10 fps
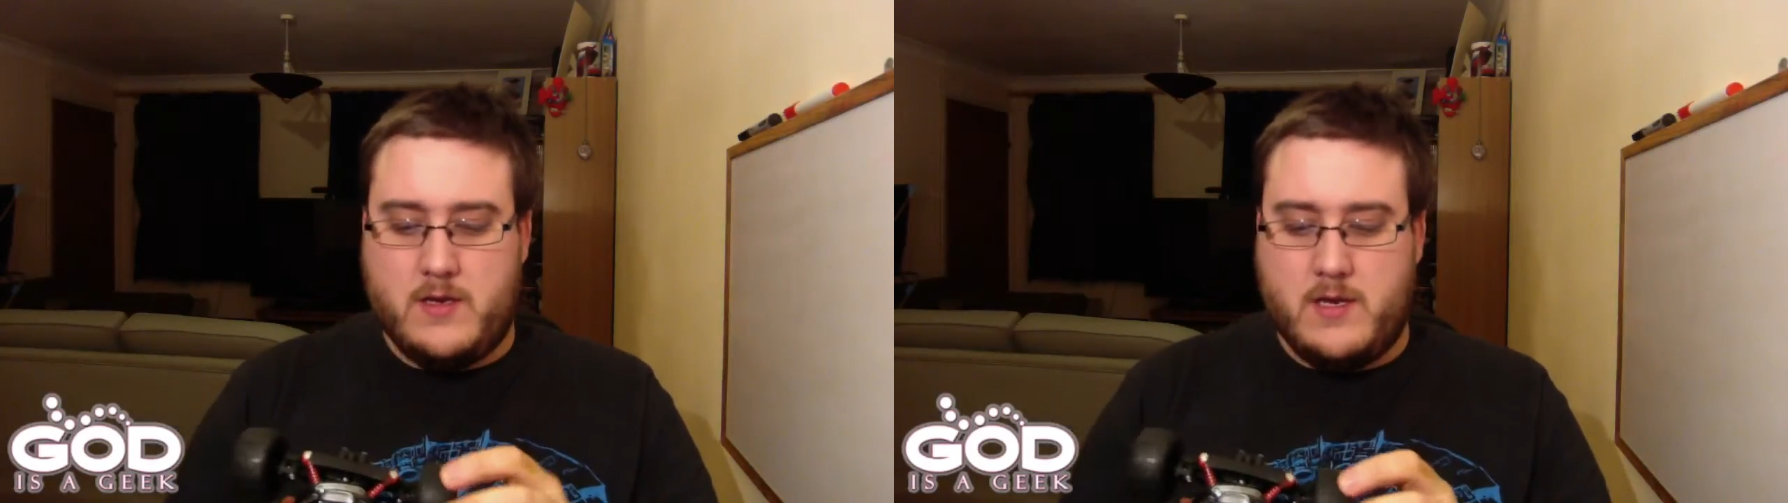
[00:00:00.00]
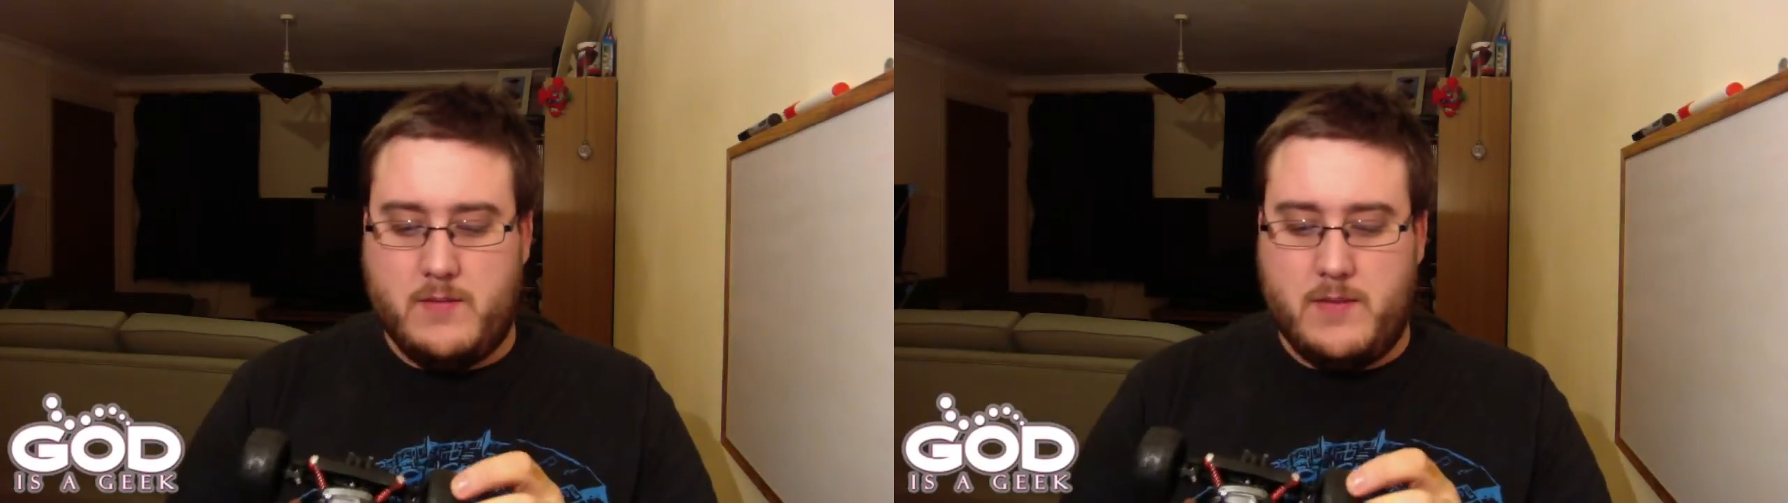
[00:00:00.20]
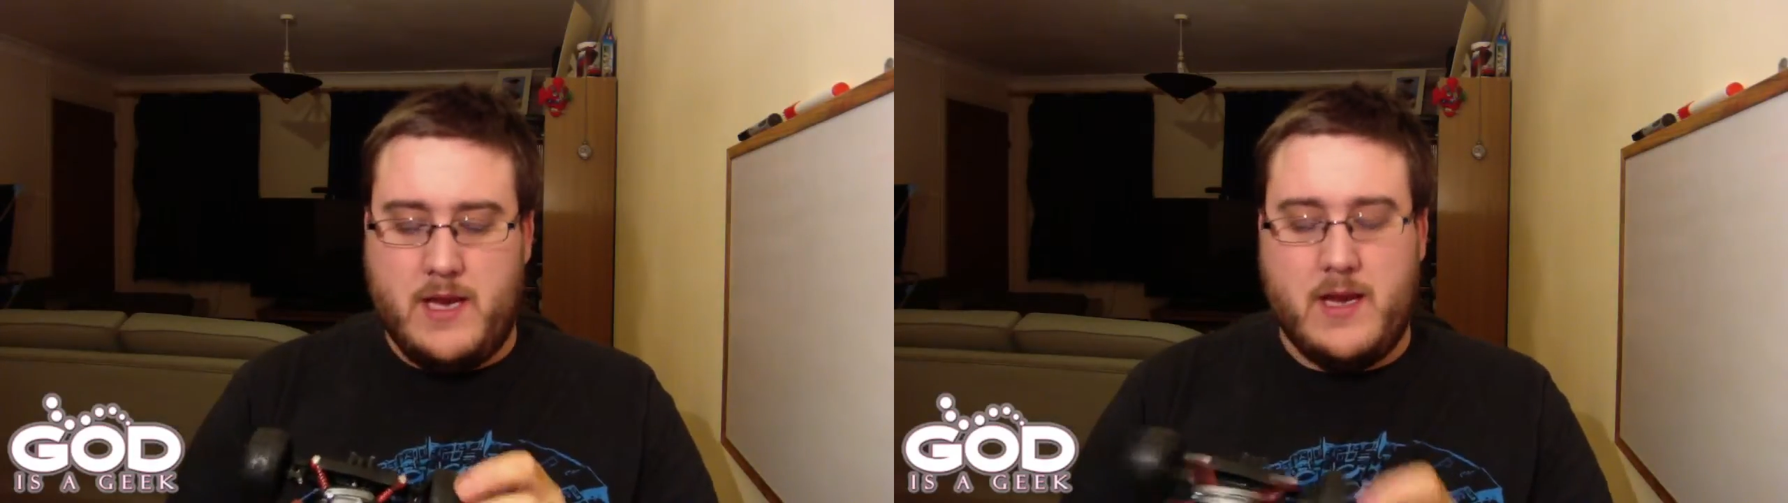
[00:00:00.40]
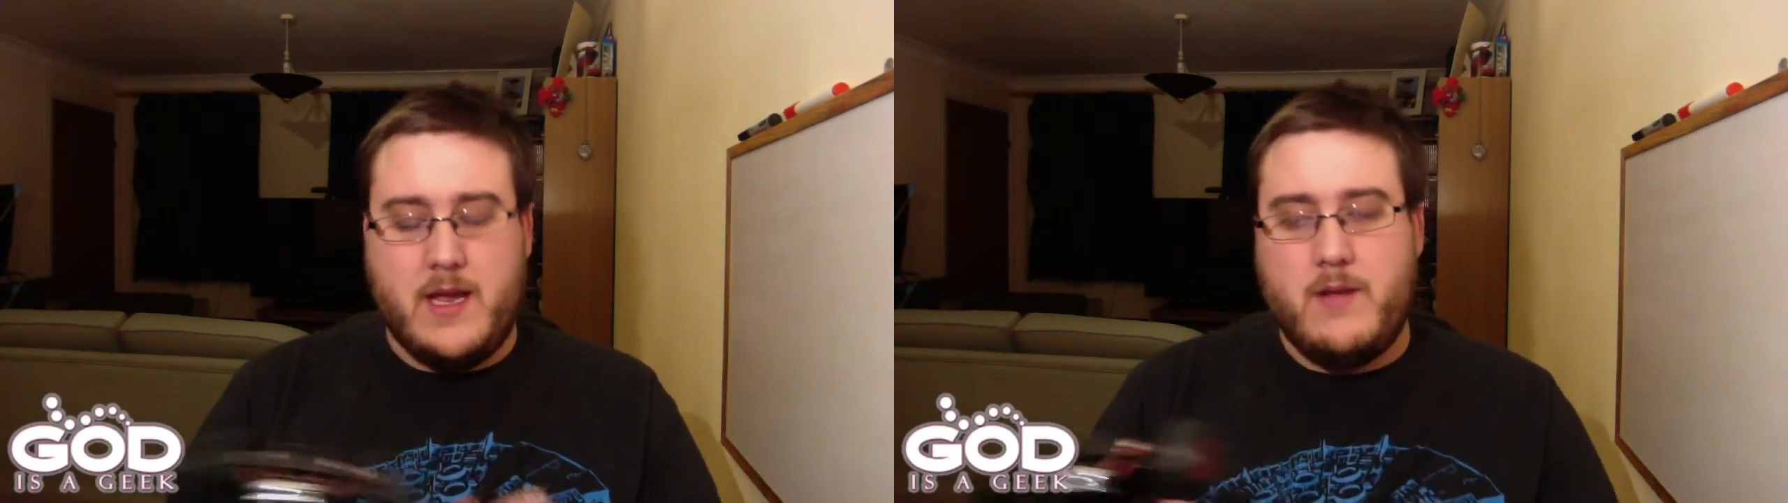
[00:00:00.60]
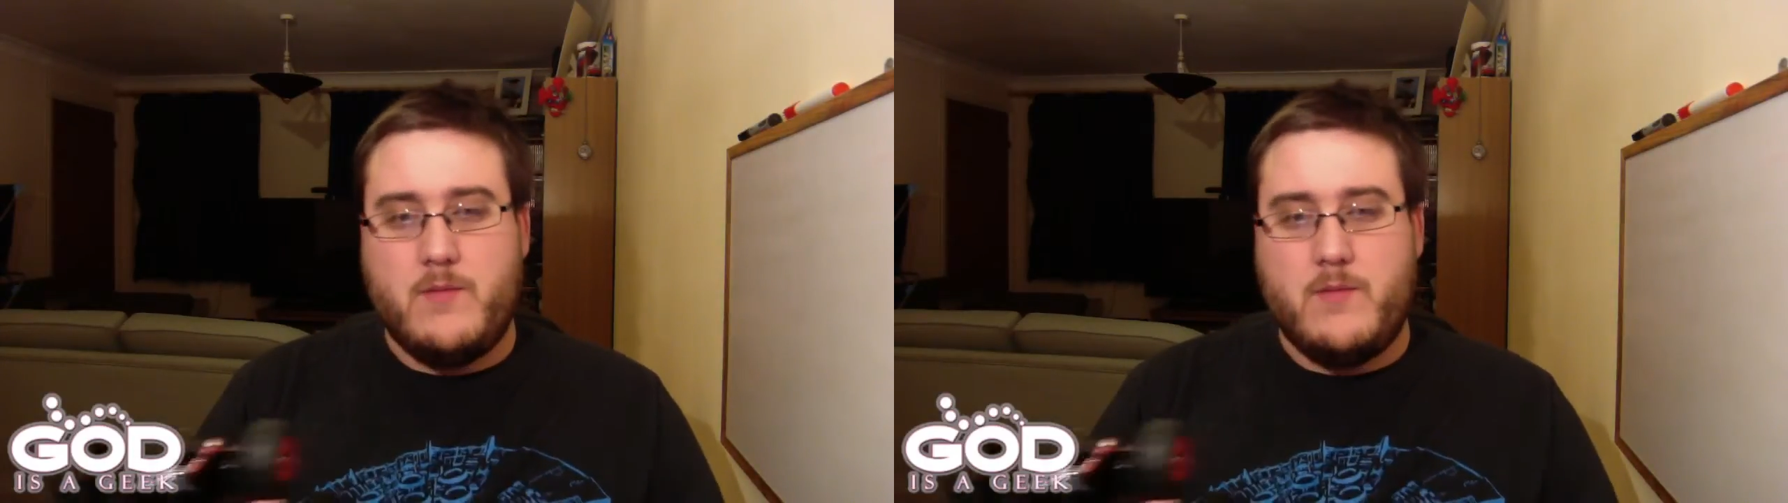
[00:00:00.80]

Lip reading: that you can play again